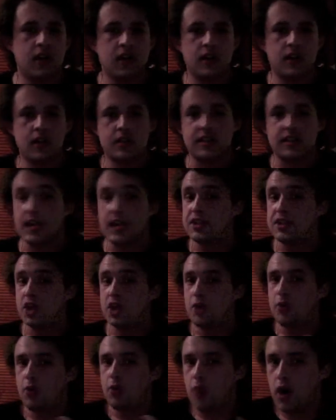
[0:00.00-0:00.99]
takes the
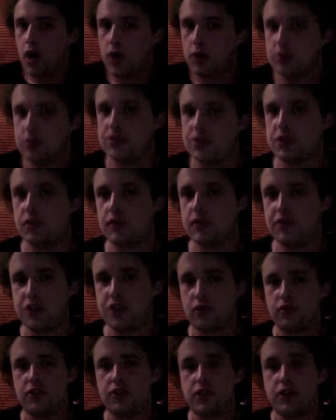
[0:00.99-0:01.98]
open world sort of
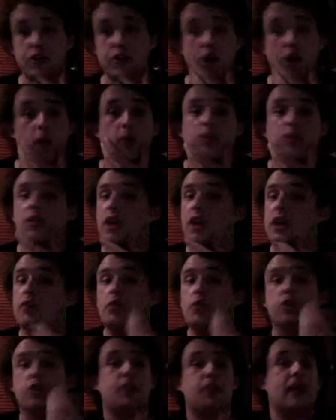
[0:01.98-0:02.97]
genre that and like
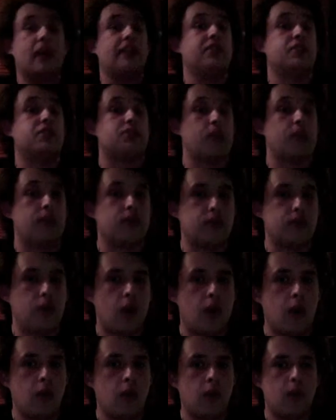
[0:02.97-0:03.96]
what you played in just Grand Theft
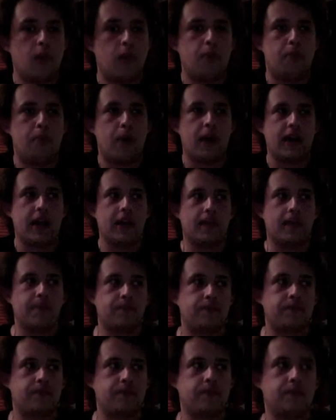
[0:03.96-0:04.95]
Auto, but it
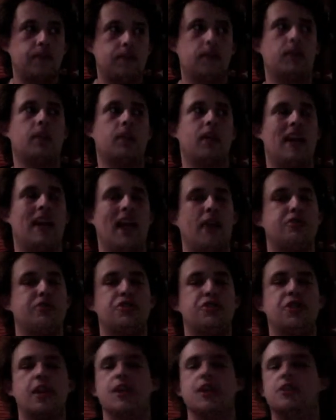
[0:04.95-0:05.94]
allows
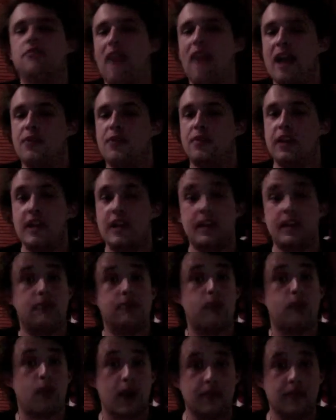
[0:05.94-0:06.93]
you to interact with it in a
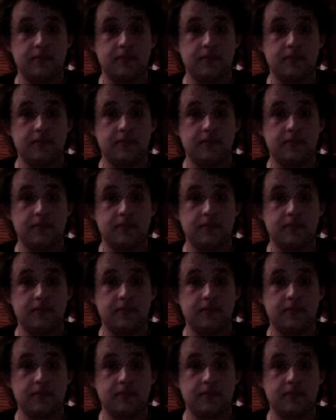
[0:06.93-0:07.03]
different way,